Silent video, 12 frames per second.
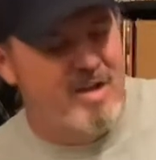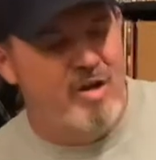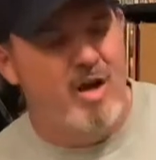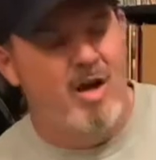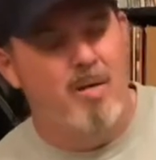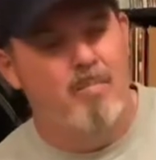
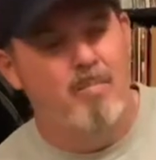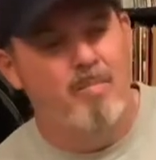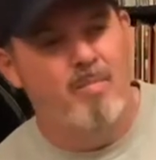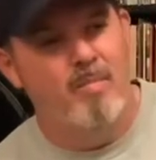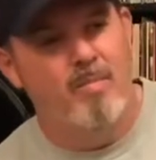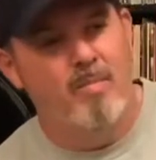
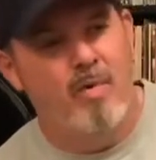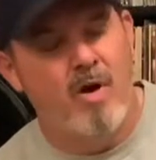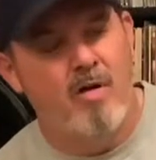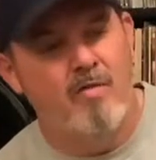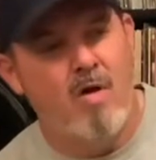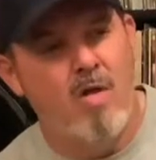
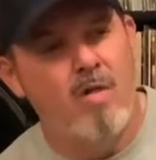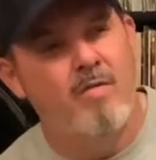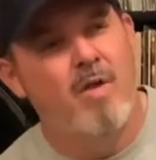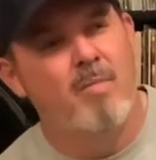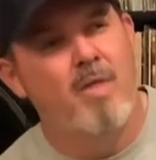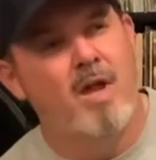Of all of
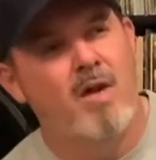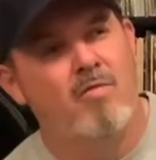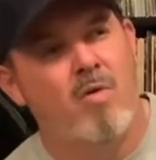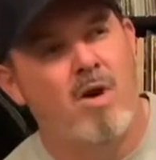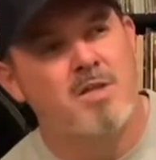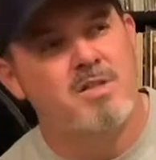them that I've
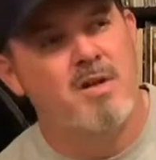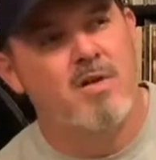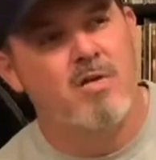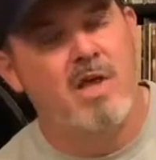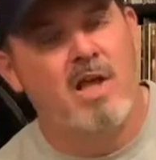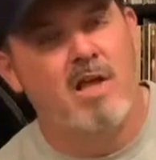watched,
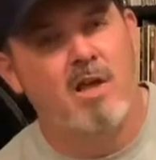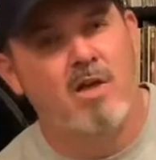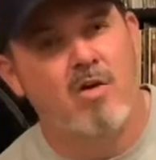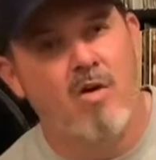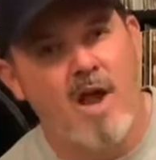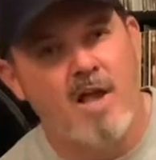though, Keenan
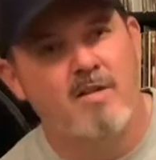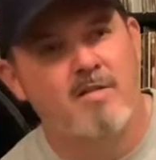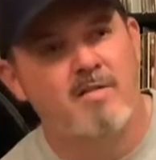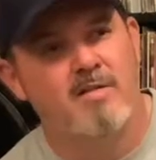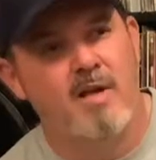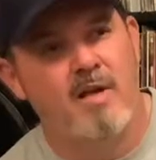
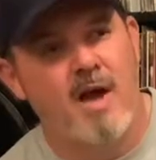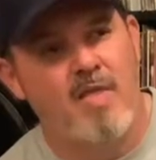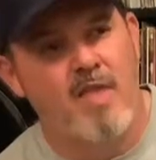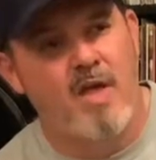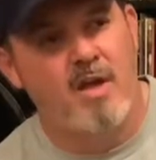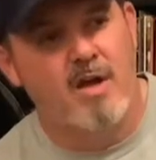Grace, I
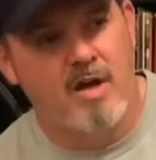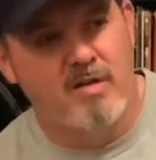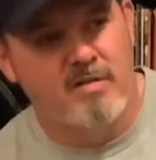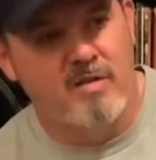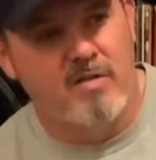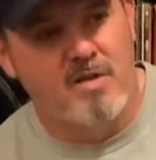think, cuts to the